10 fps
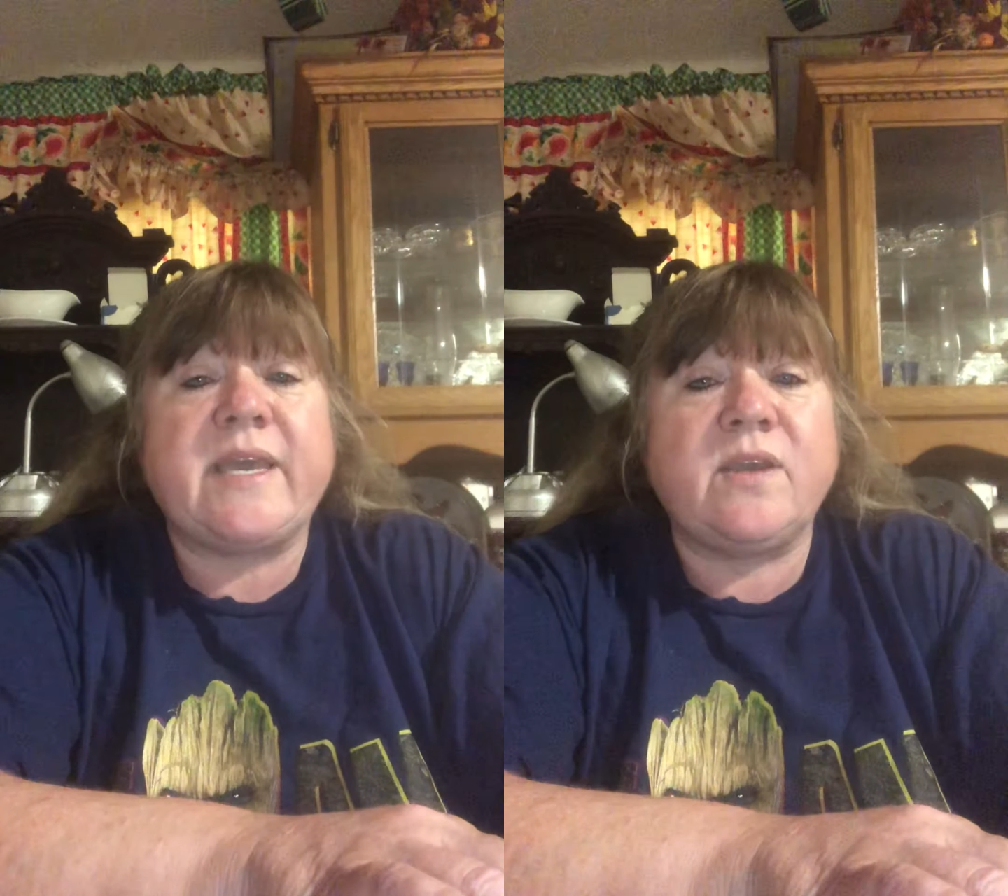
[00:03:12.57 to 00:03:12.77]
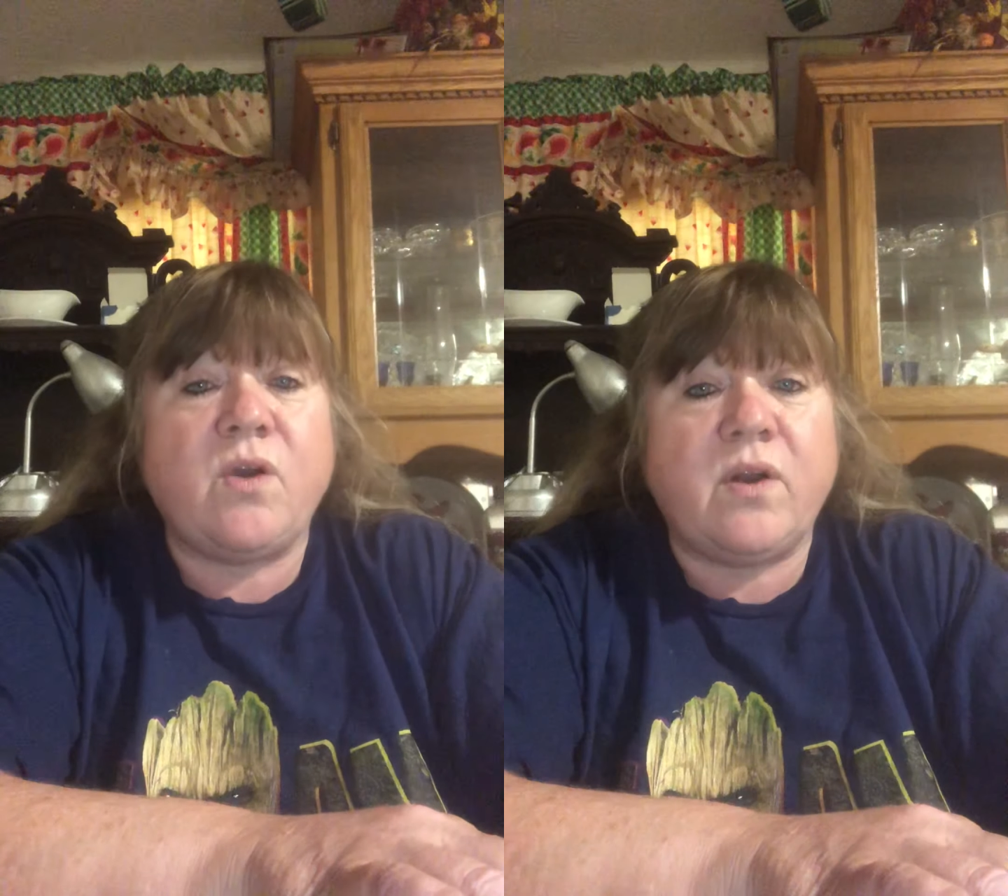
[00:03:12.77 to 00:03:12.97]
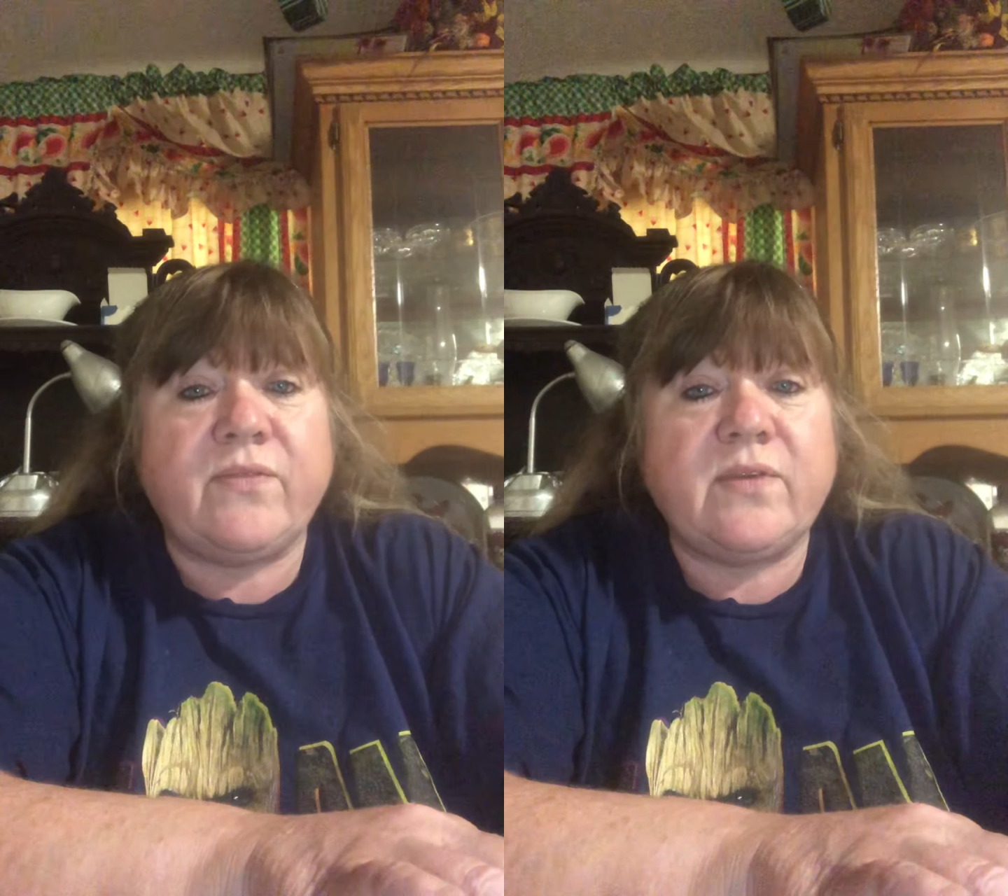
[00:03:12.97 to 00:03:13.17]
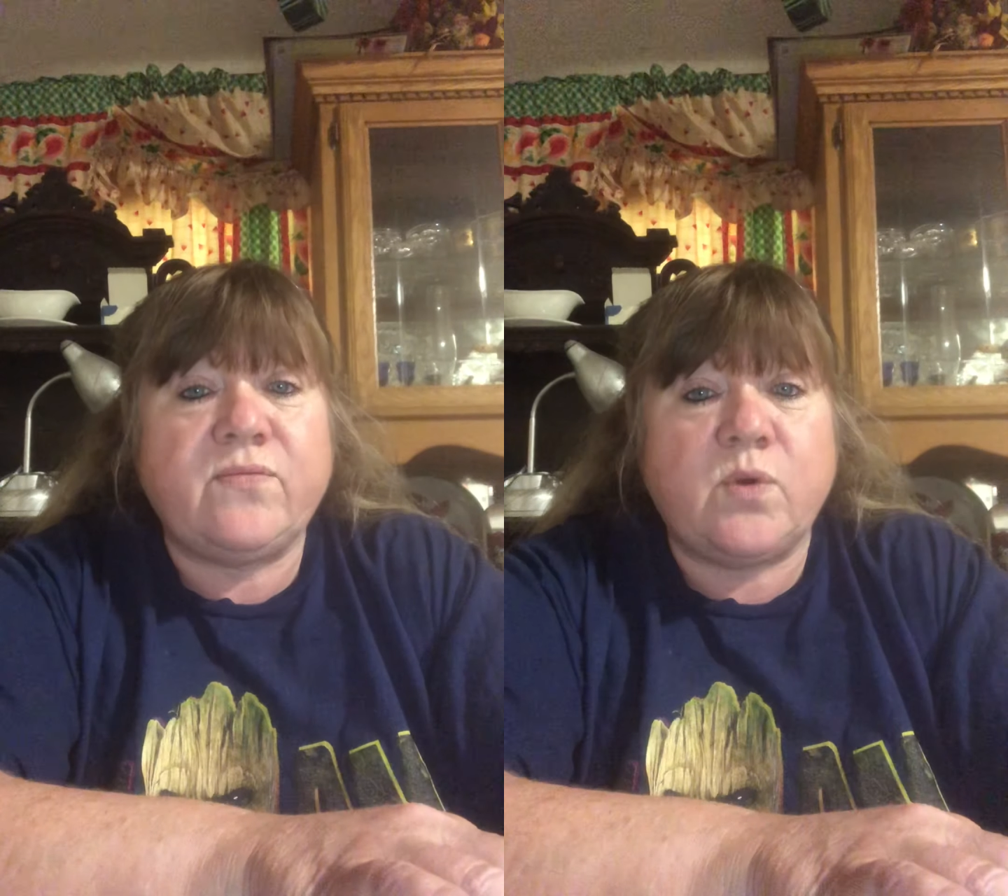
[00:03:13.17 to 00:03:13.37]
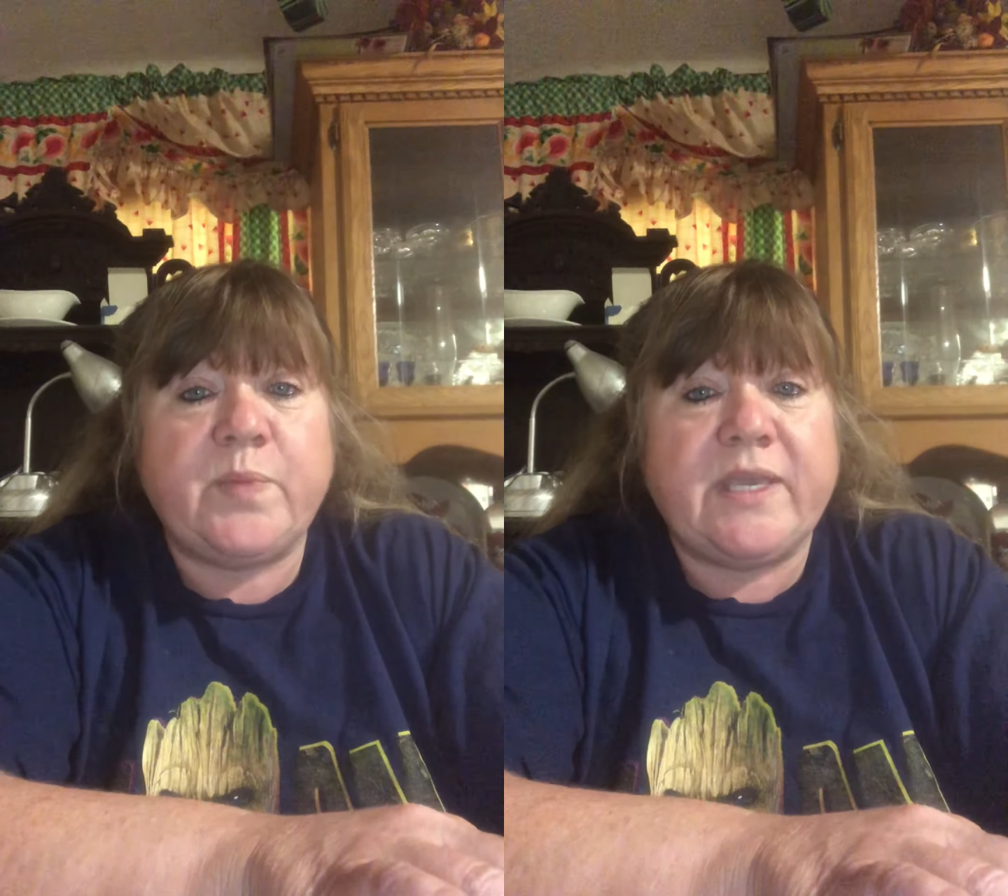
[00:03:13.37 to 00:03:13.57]
Egg Carving
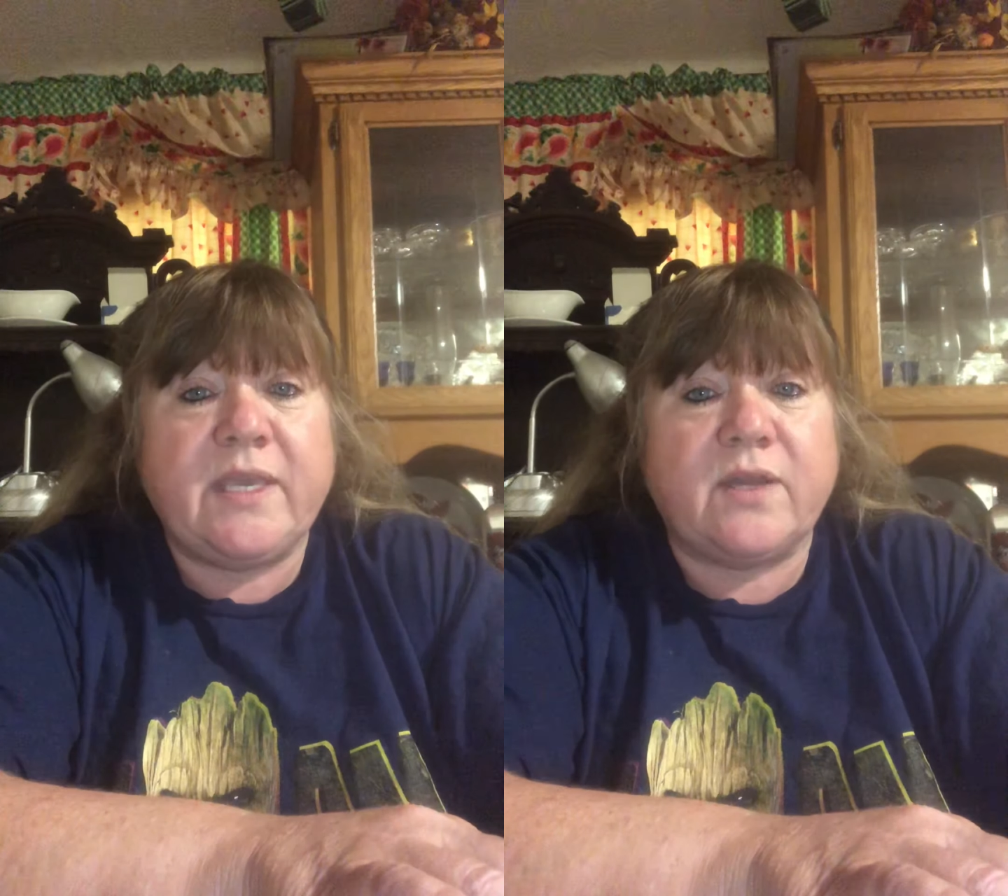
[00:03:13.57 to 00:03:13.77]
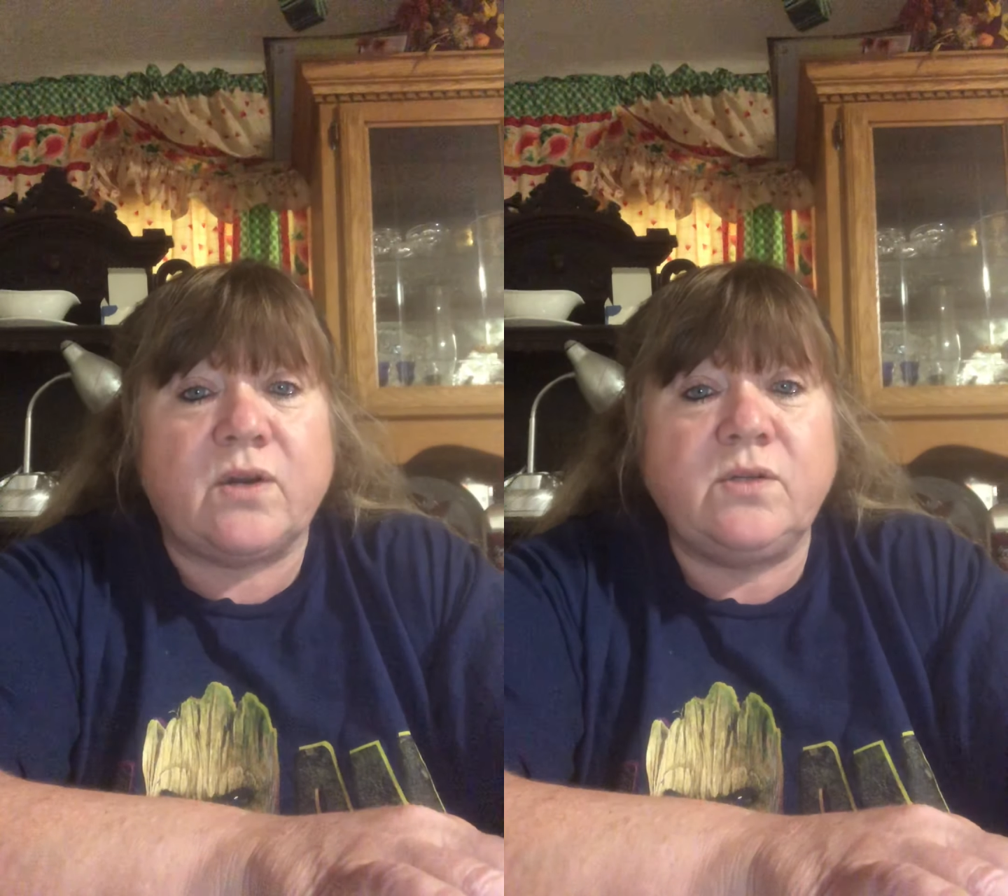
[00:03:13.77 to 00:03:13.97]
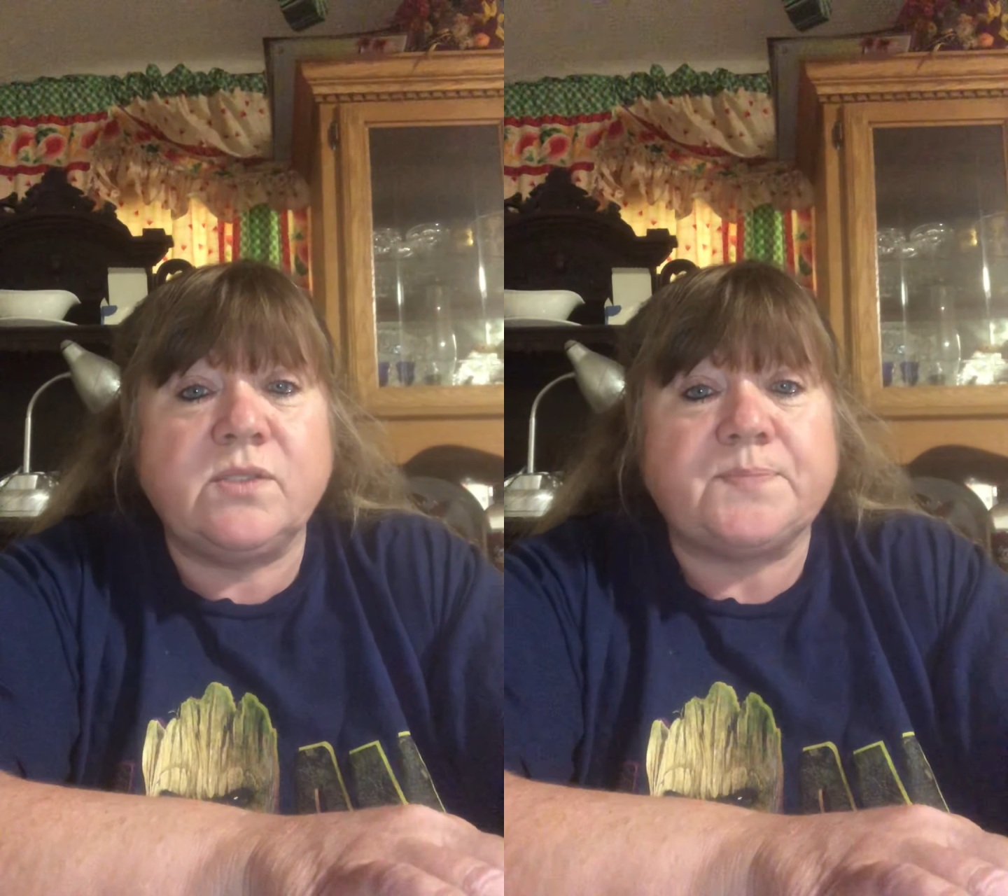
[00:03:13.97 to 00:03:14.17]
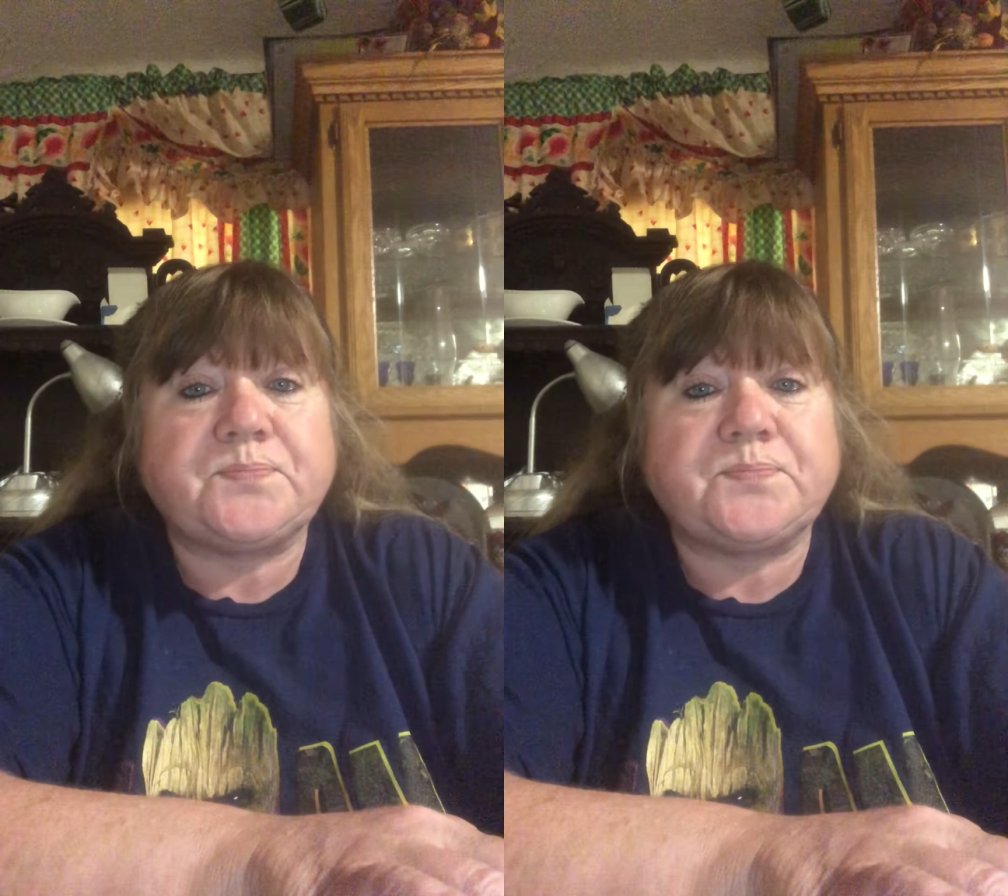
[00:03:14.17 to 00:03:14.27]
for Beginners.